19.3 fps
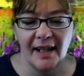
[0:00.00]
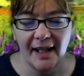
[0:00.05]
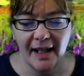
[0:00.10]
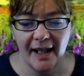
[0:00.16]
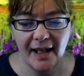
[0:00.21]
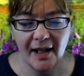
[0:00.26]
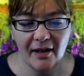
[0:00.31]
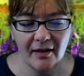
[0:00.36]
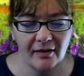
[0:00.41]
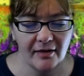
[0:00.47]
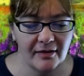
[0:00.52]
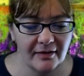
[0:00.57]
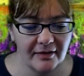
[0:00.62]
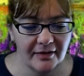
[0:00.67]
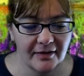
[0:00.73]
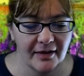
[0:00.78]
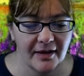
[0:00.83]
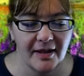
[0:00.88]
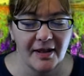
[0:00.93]
Hey y'all,
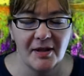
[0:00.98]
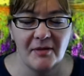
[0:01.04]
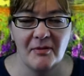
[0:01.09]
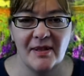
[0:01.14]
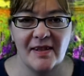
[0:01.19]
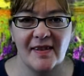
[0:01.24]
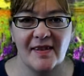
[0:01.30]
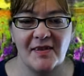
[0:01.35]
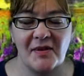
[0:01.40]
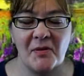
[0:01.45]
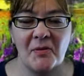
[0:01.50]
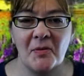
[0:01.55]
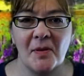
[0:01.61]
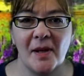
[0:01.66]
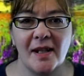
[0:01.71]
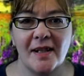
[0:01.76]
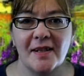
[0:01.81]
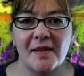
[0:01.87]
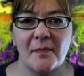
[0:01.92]
Mrs.
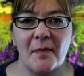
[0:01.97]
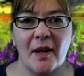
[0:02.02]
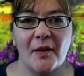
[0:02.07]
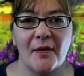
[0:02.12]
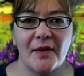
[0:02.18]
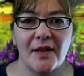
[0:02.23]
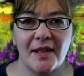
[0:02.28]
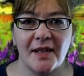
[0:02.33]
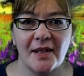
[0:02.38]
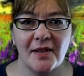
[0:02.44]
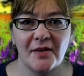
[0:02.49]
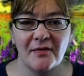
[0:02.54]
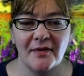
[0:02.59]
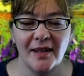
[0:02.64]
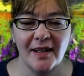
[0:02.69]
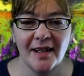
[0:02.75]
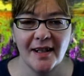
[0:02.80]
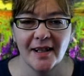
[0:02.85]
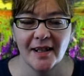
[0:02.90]
Johannes back with another
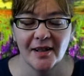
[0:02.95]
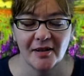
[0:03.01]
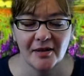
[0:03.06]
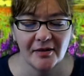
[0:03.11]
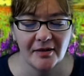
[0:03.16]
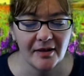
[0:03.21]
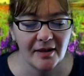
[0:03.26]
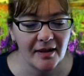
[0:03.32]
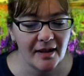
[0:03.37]
video.